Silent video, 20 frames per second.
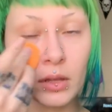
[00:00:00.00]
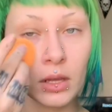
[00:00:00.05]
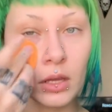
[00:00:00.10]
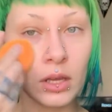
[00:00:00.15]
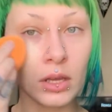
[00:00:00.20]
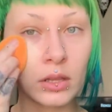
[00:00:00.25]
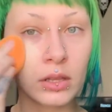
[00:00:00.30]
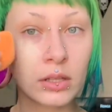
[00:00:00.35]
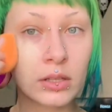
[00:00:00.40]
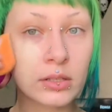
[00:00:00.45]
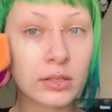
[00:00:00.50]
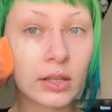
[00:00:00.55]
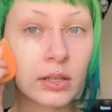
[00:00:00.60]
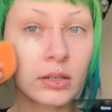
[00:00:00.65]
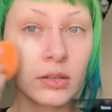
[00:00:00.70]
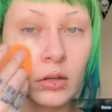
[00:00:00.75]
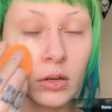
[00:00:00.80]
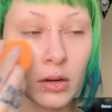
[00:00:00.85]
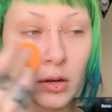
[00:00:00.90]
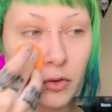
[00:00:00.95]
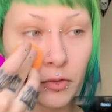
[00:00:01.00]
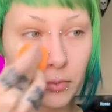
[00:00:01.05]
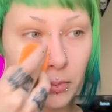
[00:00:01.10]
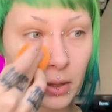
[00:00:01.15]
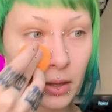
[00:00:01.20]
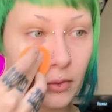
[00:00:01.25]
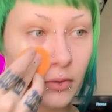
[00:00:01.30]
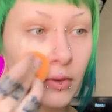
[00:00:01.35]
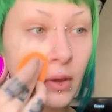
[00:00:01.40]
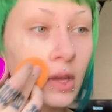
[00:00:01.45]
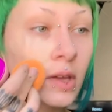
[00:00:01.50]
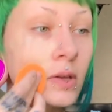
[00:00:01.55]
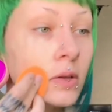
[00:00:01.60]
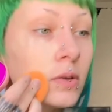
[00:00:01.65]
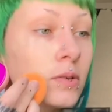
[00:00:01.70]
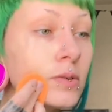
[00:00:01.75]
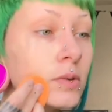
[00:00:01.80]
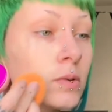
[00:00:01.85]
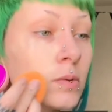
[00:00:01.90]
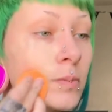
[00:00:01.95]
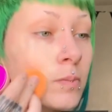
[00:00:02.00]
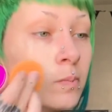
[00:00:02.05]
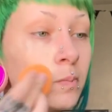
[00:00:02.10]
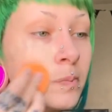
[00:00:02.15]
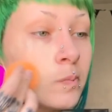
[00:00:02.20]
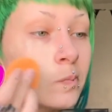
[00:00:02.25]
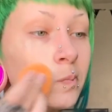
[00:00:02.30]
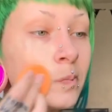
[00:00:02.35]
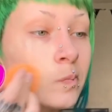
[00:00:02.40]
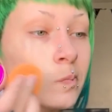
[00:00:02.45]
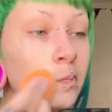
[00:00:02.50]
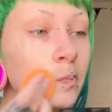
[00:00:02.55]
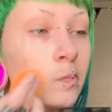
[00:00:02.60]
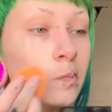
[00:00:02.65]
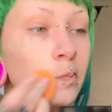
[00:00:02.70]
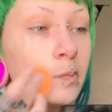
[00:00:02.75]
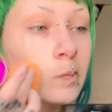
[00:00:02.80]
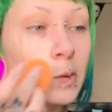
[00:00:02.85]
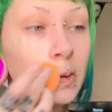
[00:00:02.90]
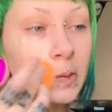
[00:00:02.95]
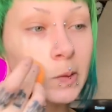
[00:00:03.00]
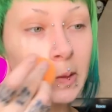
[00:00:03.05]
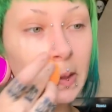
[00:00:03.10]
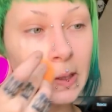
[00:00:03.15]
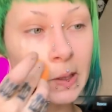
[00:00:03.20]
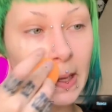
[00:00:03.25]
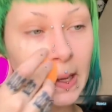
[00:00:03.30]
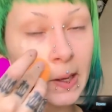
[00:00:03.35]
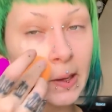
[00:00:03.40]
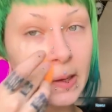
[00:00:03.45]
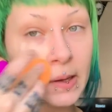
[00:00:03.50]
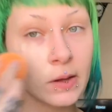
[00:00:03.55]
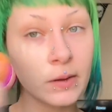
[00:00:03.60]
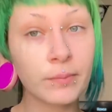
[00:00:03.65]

in the center of my face, mostly like